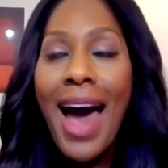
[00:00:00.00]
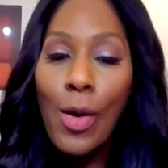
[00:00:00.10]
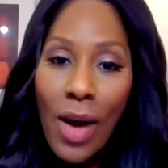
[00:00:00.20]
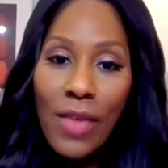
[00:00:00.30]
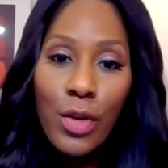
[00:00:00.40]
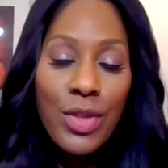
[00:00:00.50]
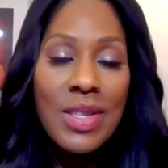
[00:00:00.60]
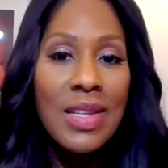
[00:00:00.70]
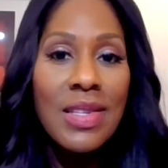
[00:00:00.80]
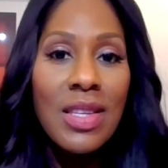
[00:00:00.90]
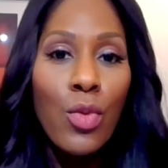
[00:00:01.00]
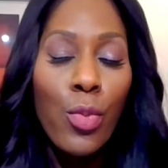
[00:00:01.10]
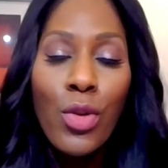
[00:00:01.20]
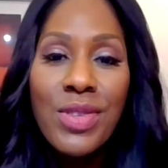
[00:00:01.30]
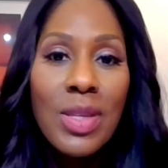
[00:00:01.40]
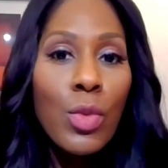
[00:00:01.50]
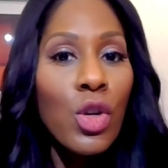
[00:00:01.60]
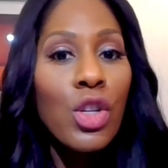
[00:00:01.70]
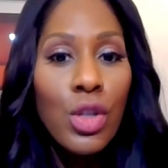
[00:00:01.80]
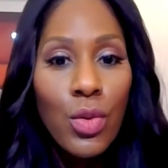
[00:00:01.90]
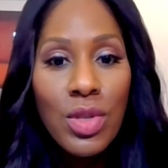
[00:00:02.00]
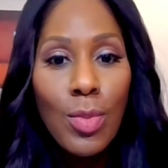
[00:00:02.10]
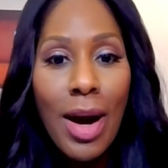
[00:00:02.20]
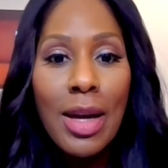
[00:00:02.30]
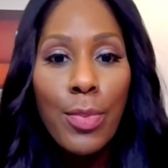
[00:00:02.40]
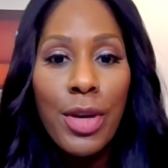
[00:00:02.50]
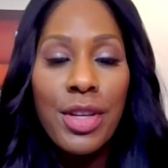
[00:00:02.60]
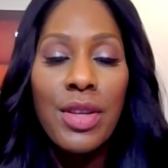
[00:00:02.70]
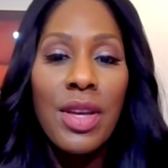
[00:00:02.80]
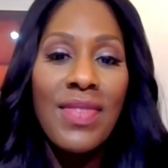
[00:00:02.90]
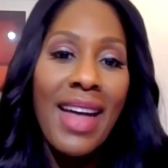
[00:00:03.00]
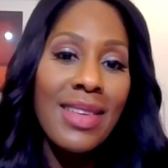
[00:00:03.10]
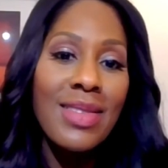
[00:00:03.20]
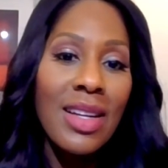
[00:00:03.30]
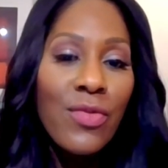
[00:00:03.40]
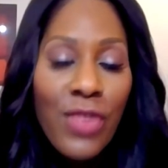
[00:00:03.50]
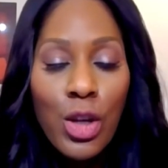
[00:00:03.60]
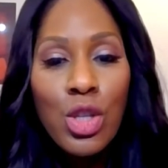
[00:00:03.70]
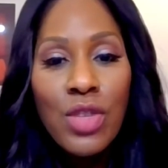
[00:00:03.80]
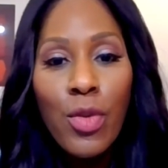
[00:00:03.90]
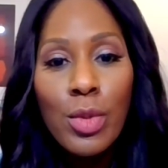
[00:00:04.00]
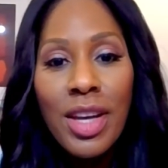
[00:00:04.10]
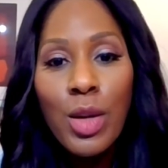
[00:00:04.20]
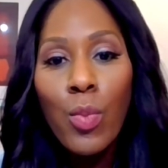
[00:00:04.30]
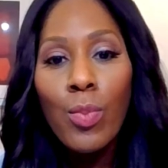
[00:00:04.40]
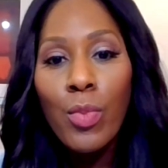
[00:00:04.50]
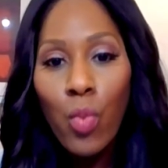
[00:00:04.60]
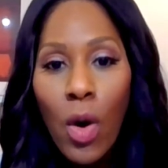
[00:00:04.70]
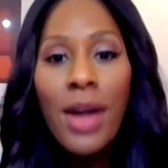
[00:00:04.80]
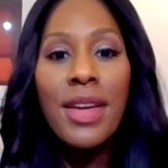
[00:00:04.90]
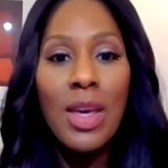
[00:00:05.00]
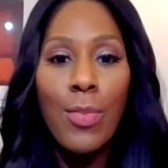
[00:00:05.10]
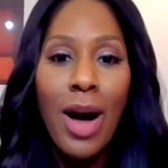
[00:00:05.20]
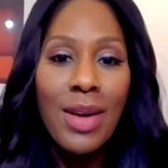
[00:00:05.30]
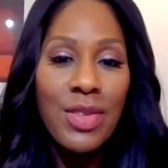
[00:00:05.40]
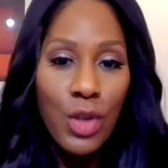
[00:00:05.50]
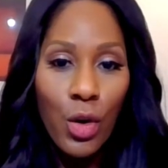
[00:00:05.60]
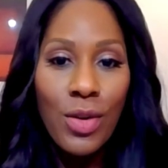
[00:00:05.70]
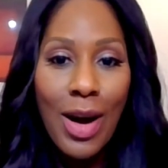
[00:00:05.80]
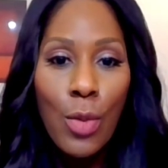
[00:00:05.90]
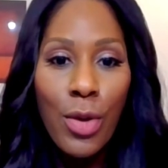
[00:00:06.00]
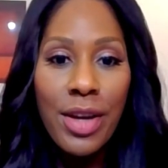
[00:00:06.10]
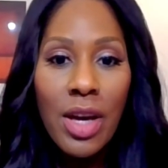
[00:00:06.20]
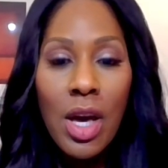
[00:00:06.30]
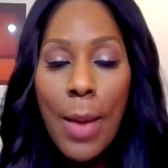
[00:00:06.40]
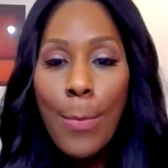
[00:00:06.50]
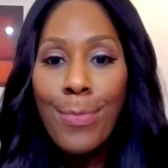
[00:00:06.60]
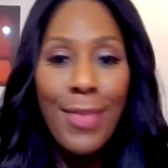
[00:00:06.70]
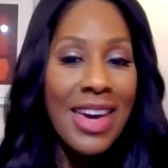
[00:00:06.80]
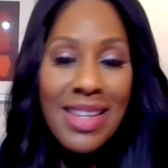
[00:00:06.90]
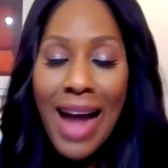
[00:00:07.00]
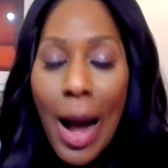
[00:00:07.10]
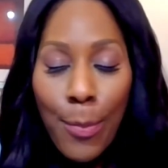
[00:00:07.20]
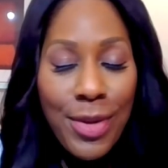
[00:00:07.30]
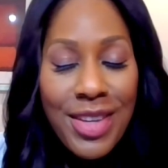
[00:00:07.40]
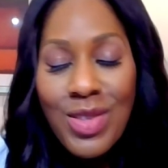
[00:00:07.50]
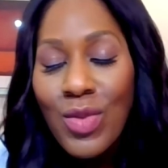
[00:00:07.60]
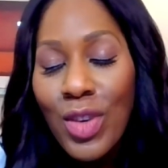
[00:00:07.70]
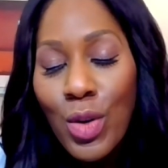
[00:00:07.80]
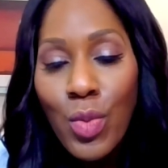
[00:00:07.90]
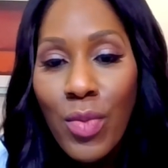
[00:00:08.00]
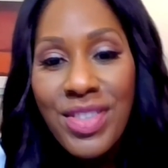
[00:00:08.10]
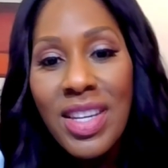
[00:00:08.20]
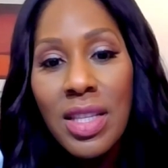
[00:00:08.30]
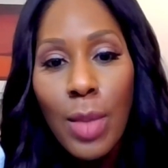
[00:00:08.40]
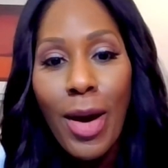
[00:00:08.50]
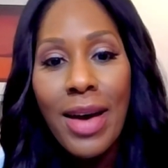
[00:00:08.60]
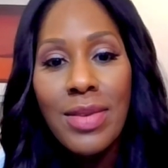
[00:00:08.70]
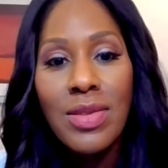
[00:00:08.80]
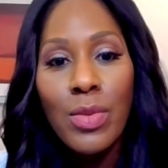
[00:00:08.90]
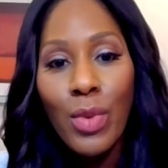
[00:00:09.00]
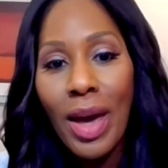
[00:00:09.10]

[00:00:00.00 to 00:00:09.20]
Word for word: However, the CDC reports some good news, in my opinion, and that is that infections from clade 1 mpox in the current outbreak may not be as severe as what we've seen in the past.